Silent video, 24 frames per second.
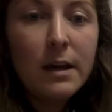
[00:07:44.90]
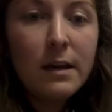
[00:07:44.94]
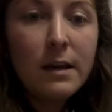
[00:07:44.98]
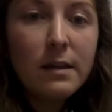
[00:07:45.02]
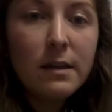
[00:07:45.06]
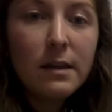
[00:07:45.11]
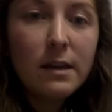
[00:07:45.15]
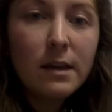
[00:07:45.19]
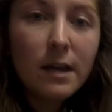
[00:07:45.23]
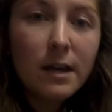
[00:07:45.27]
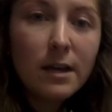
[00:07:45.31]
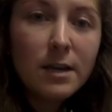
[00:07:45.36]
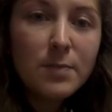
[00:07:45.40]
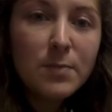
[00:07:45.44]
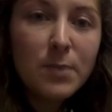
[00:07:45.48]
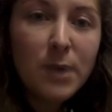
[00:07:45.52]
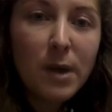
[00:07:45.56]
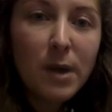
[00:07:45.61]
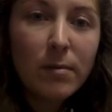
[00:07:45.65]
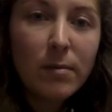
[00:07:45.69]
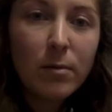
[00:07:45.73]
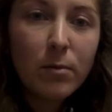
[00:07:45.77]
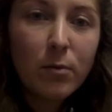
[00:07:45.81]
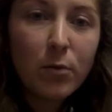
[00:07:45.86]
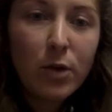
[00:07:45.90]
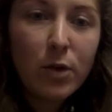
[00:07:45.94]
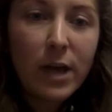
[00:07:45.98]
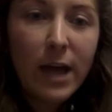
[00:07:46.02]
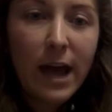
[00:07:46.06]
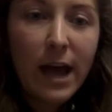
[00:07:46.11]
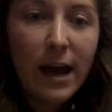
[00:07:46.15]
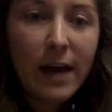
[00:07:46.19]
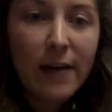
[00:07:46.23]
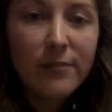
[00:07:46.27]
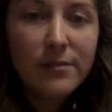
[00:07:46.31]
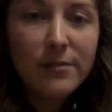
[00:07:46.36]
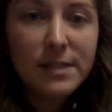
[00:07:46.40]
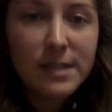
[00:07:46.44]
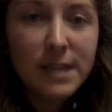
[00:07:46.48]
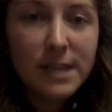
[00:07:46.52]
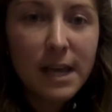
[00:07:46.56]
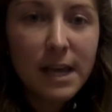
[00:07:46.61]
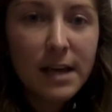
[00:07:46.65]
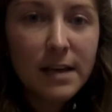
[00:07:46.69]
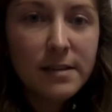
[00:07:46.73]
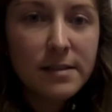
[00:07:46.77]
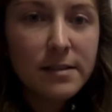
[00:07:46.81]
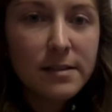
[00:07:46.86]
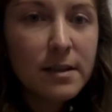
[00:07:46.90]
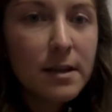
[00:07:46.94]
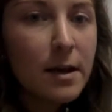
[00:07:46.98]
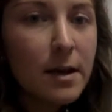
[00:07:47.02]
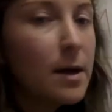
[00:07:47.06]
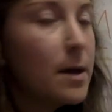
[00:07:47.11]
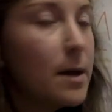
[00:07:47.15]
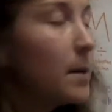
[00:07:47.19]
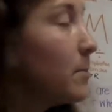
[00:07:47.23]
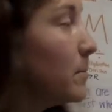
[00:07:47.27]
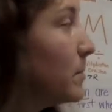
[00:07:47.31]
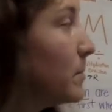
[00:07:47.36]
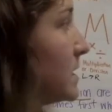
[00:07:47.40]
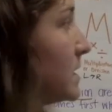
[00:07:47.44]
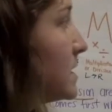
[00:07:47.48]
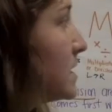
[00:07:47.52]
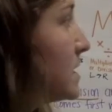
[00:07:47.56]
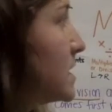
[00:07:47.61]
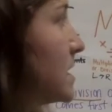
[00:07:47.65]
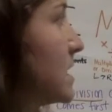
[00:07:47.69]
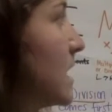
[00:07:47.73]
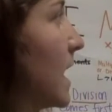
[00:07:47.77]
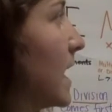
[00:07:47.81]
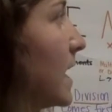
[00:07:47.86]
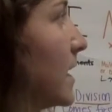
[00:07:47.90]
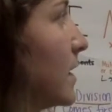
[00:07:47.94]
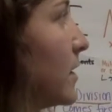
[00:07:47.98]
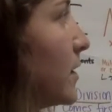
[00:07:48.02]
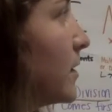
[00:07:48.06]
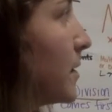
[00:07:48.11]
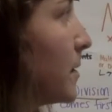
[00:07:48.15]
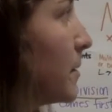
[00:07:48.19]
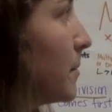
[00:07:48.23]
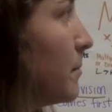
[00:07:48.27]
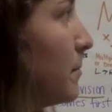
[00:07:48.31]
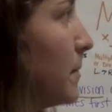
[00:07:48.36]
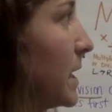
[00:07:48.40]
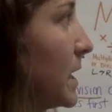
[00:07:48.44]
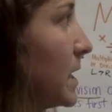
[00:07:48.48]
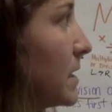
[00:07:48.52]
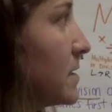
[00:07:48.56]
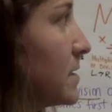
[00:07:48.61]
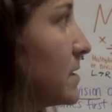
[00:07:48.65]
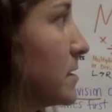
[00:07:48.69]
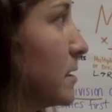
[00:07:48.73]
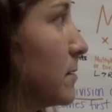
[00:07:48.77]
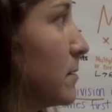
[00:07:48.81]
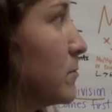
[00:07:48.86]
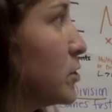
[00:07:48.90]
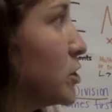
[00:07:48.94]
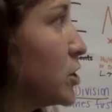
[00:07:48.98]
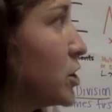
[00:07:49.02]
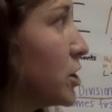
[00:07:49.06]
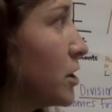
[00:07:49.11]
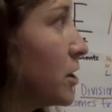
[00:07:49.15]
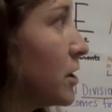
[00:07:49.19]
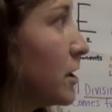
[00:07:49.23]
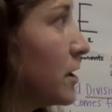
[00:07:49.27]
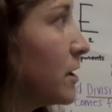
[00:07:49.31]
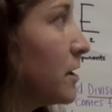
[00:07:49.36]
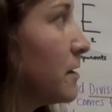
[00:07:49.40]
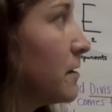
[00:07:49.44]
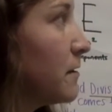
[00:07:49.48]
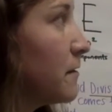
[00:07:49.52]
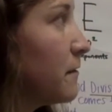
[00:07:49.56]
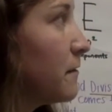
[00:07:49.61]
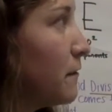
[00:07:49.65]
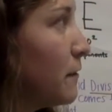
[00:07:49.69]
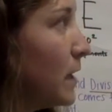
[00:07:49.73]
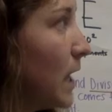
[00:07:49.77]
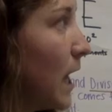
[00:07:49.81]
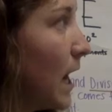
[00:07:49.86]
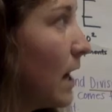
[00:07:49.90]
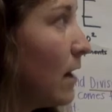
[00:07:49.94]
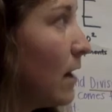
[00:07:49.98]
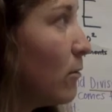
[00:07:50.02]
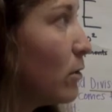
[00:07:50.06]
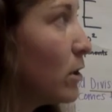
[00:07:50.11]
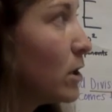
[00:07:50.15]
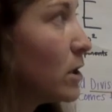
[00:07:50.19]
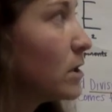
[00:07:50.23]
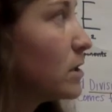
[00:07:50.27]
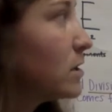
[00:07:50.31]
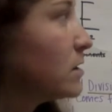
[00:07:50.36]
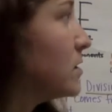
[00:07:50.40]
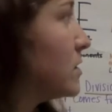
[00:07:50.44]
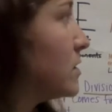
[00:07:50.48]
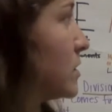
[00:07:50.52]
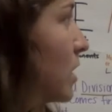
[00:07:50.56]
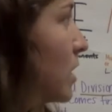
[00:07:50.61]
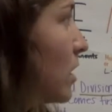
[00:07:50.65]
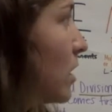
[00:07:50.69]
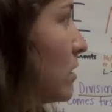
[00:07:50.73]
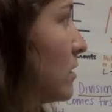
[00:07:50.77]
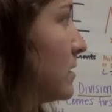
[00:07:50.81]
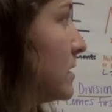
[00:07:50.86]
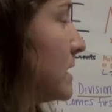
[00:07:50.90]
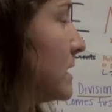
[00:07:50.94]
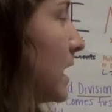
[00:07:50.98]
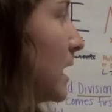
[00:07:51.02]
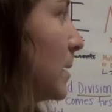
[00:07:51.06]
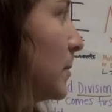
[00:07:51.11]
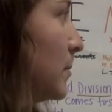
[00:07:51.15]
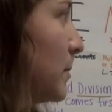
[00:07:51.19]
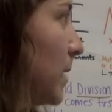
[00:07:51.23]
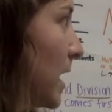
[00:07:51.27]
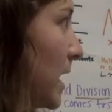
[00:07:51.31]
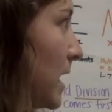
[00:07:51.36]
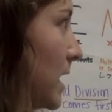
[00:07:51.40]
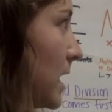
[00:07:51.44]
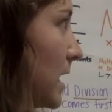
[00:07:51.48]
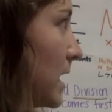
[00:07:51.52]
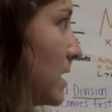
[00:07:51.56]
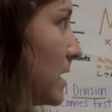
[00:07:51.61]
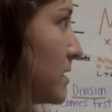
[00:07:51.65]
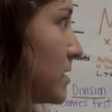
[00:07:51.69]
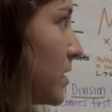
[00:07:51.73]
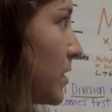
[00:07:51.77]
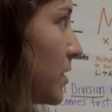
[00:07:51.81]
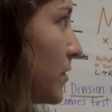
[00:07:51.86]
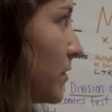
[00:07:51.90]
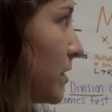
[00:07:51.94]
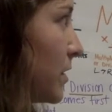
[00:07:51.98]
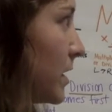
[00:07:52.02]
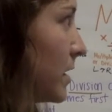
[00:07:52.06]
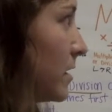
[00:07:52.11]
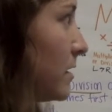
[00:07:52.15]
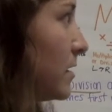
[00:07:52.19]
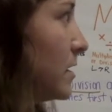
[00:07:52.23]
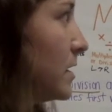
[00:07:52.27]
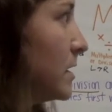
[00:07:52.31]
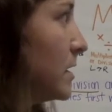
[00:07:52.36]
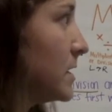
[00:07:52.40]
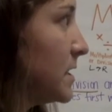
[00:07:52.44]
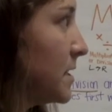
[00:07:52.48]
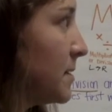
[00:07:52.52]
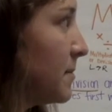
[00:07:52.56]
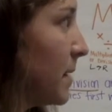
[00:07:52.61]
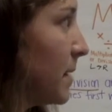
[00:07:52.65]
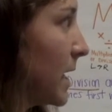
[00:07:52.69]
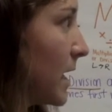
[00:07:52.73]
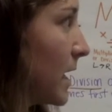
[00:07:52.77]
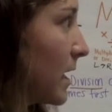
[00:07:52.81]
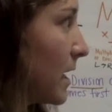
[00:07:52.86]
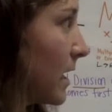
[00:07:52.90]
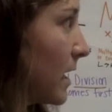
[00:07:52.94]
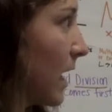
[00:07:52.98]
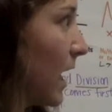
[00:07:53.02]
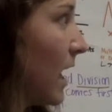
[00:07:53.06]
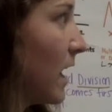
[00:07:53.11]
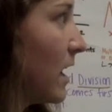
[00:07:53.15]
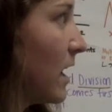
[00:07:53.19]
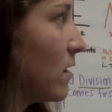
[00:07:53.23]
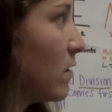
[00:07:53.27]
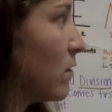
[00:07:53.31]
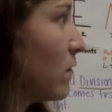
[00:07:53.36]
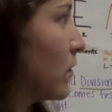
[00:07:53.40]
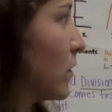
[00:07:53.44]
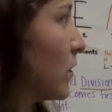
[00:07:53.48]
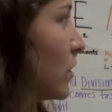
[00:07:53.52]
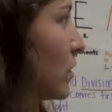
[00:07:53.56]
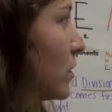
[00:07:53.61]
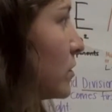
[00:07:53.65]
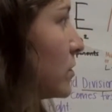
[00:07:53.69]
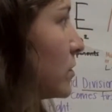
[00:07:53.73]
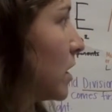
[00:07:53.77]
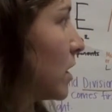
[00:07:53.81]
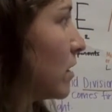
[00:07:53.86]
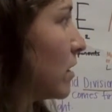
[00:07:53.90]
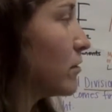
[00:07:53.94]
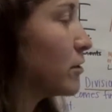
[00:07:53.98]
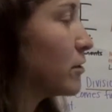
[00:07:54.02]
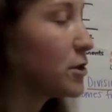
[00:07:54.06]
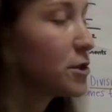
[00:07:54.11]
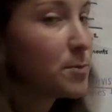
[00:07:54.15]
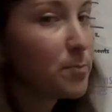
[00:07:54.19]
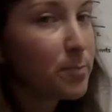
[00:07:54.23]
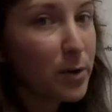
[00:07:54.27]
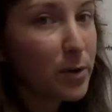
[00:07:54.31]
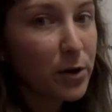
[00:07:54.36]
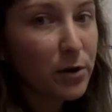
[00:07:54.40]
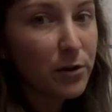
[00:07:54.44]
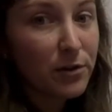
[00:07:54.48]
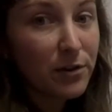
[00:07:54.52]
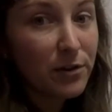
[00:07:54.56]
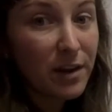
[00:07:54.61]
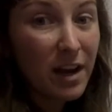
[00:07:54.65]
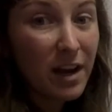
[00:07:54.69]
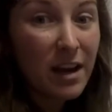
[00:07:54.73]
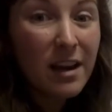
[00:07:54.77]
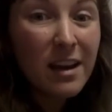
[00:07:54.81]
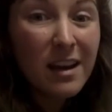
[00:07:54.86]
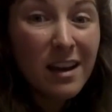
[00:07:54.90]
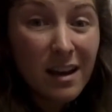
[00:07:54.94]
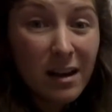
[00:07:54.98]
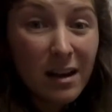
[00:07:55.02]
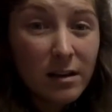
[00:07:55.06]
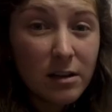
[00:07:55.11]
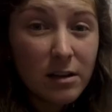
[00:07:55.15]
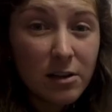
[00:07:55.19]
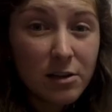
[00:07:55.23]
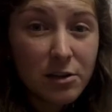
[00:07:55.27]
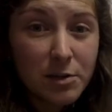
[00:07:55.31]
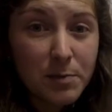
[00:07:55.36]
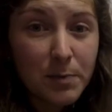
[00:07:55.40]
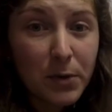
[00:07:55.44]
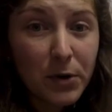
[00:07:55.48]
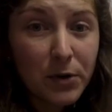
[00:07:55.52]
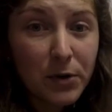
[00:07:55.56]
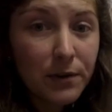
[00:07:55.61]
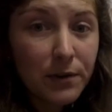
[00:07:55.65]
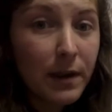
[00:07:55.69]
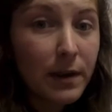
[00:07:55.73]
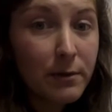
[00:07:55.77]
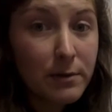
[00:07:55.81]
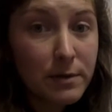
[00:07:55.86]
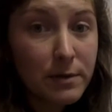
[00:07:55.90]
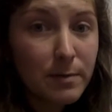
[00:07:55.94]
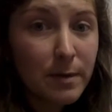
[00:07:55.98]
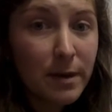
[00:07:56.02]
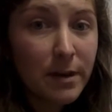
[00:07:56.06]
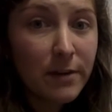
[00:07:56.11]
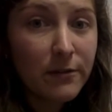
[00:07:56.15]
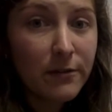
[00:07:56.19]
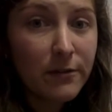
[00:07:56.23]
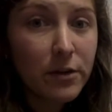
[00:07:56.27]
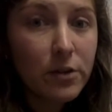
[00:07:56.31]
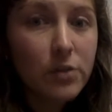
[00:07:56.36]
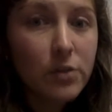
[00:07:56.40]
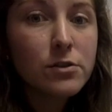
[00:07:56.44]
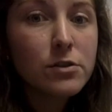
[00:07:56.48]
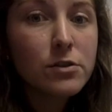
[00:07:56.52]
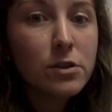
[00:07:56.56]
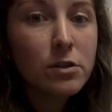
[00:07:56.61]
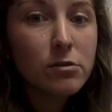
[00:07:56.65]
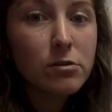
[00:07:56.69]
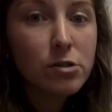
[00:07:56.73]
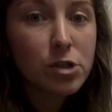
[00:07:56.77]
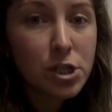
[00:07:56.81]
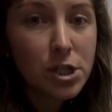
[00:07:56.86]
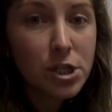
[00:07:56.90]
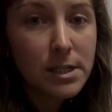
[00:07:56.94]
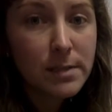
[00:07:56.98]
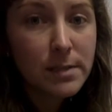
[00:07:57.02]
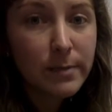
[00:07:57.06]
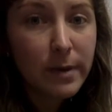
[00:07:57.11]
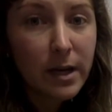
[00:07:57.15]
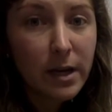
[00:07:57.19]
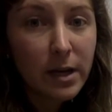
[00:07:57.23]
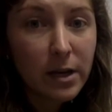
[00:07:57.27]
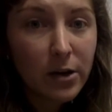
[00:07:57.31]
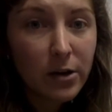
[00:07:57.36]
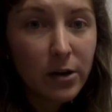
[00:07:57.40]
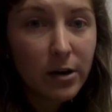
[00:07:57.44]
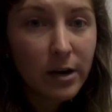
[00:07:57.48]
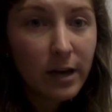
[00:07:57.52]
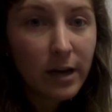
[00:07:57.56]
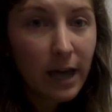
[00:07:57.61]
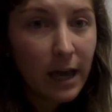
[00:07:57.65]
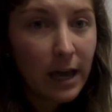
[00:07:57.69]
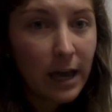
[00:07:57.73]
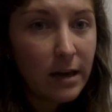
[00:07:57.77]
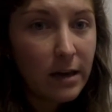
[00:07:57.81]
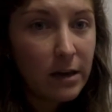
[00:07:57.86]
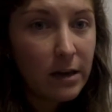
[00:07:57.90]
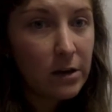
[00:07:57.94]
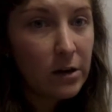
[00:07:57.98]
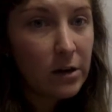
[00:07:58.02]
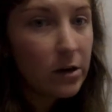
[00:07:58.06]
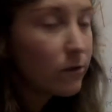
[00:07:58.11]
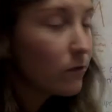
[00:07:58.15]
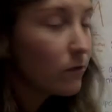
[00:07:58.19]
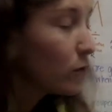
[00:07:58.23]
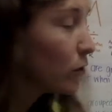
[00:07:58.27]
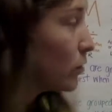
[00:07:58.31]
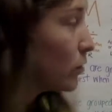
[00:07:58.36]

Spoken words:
The next problem we have says, Miss Snyder mixed some sugar, flour, salt, and baking soda to make a cake for her daughter's birthday. Clara's birthday was May 1st, so she's making her a cake for